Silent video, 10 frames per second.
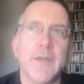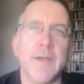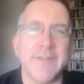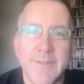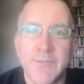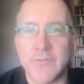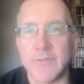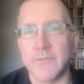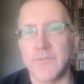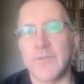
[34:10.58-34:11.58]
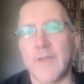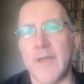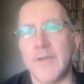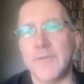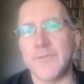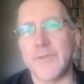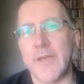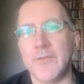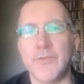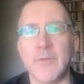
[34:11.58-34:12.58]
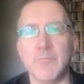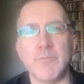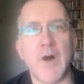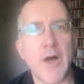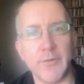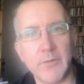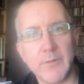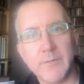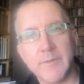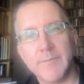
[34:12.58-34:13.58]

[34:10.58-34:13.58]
an instance, as a model,